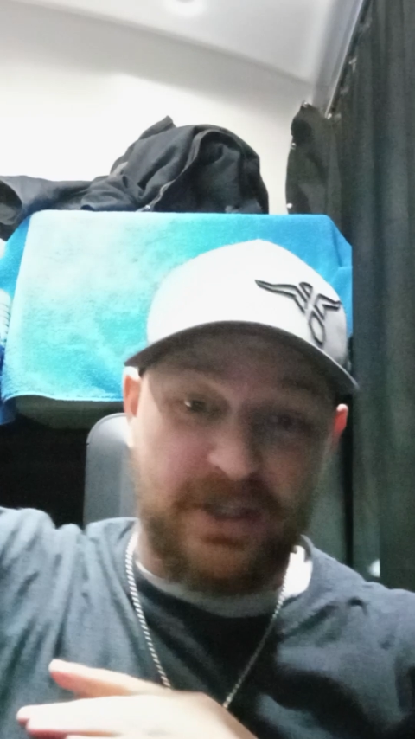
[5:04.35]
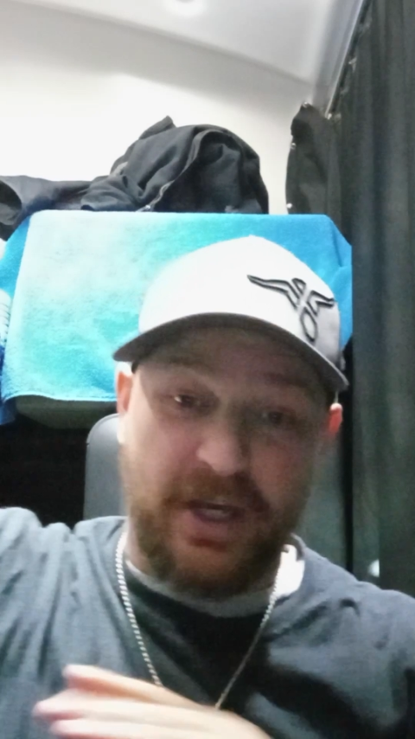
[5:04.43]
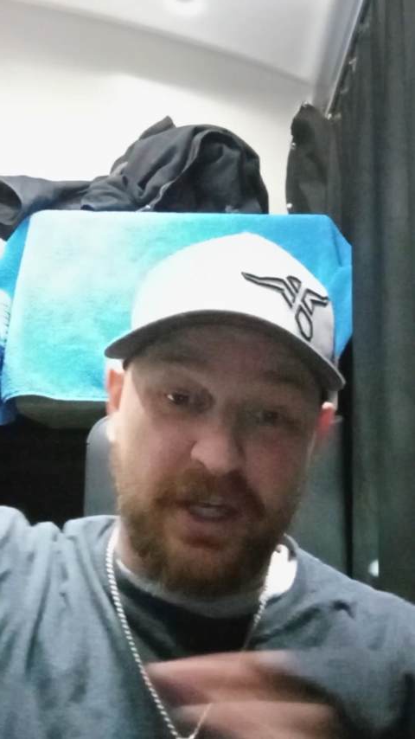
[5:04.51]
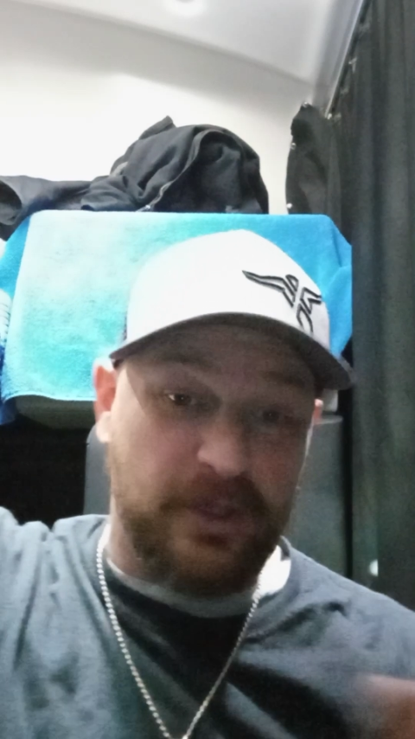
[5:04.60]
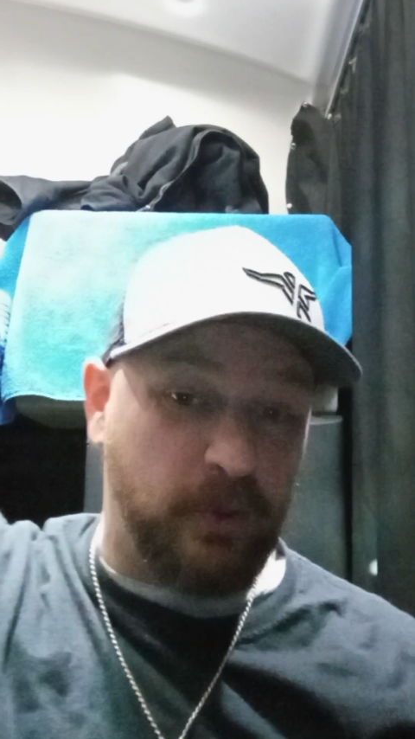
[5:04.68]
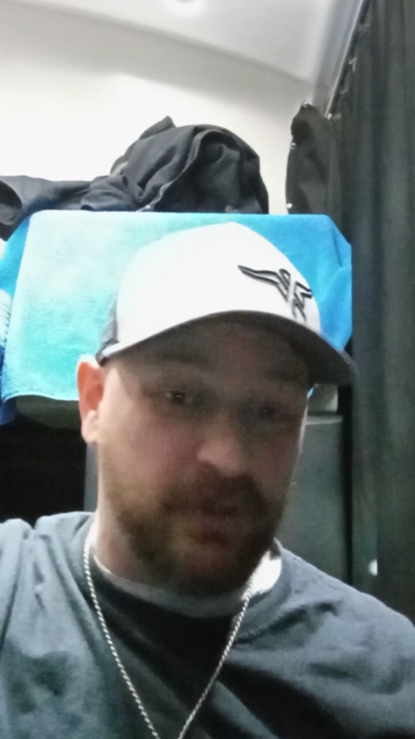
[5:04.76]
the
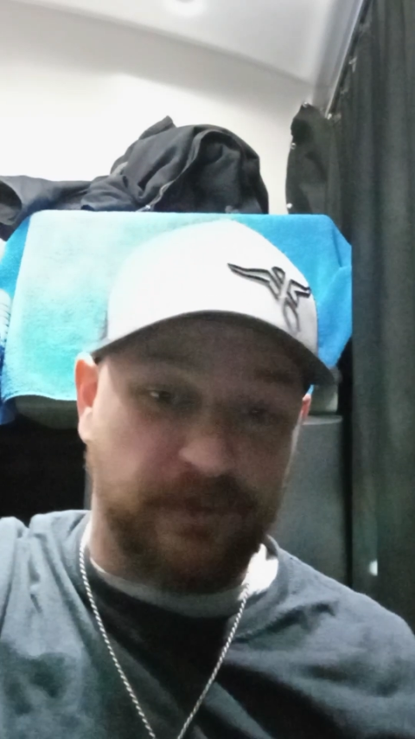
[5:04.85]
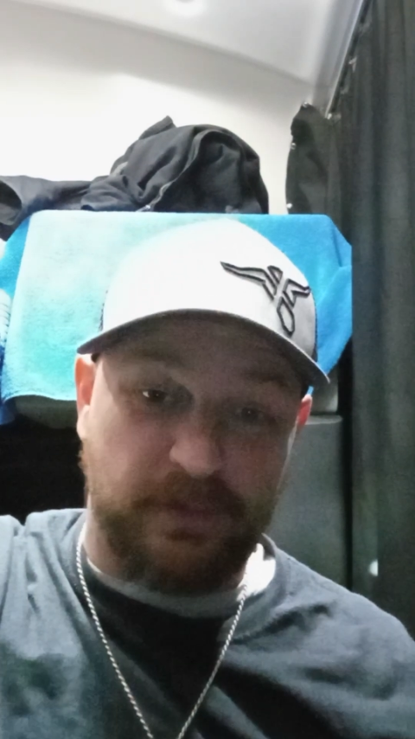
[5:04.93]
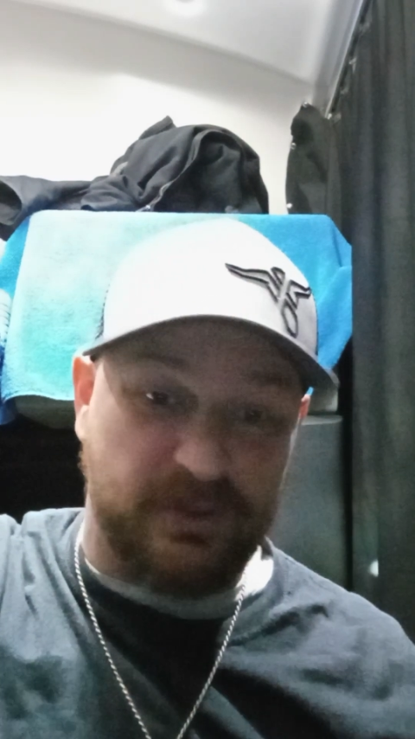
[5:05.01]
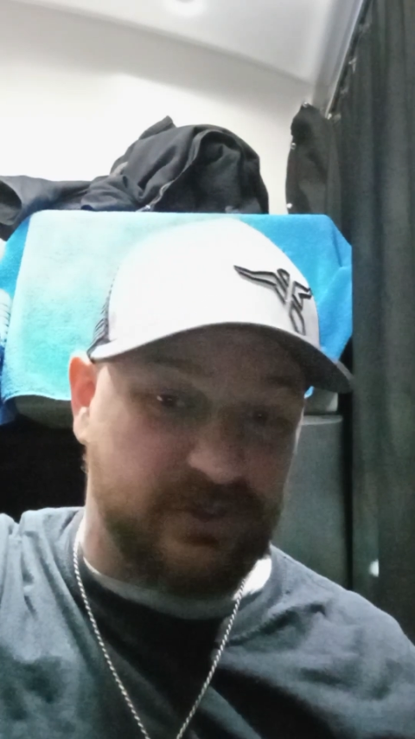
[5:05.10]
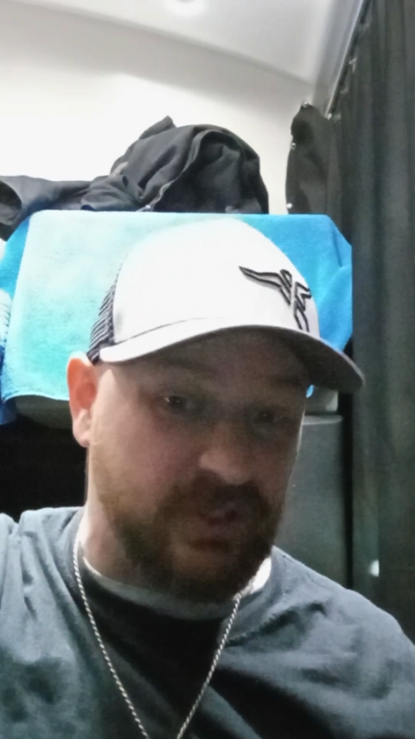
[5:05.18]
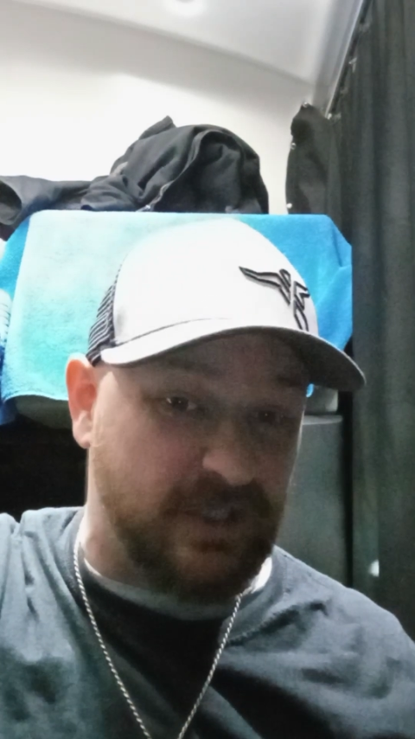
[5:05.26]
hell away from
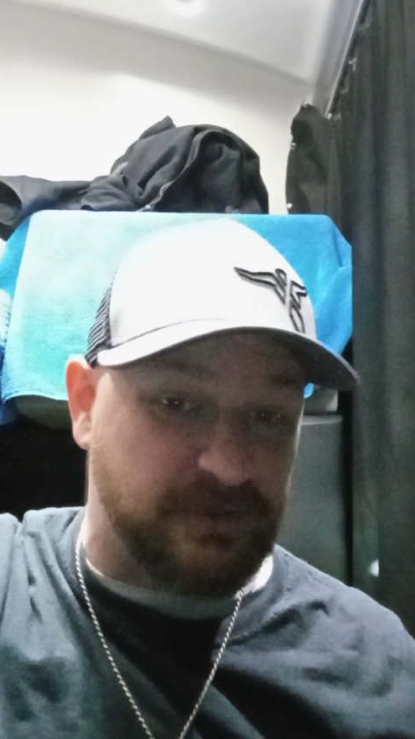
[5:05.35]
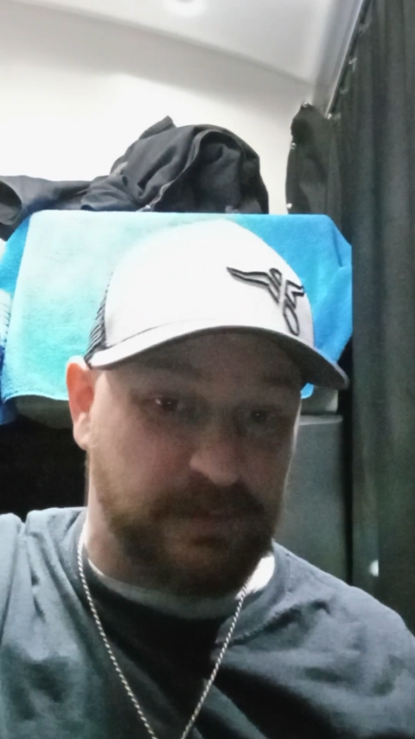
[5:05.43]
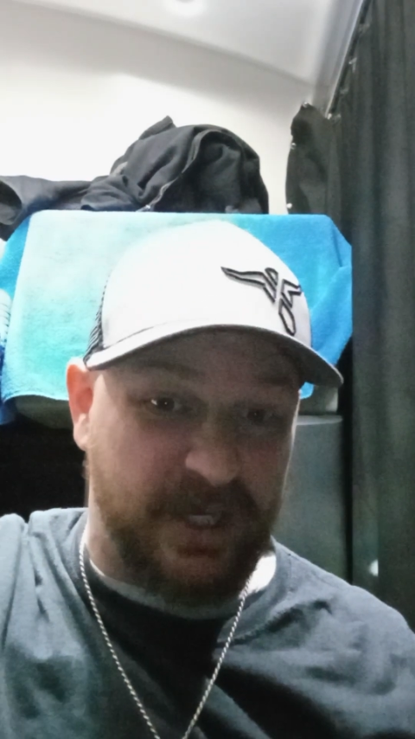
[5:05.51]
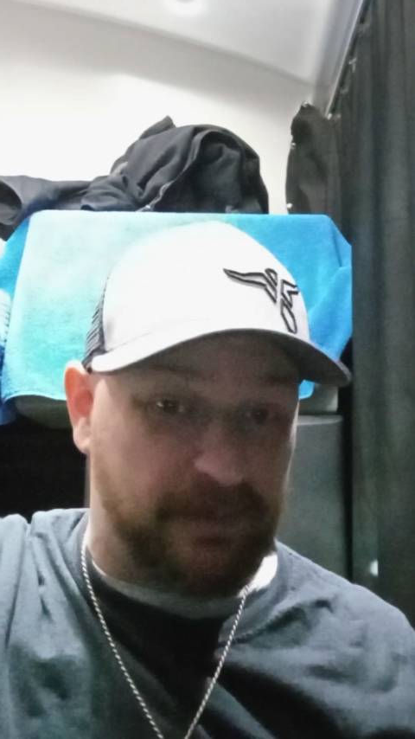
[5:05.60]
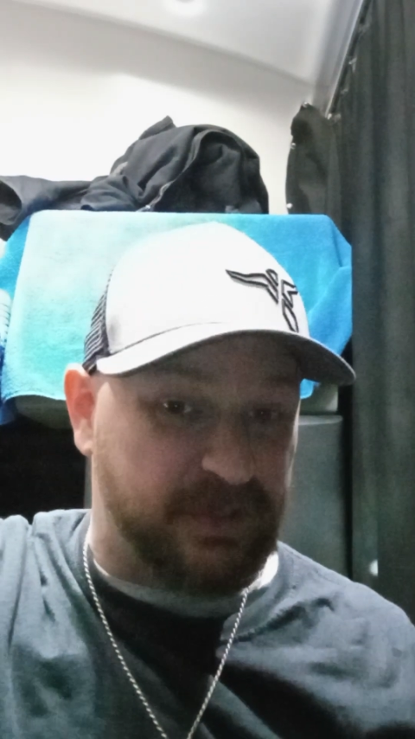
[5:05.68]
those trucks, man,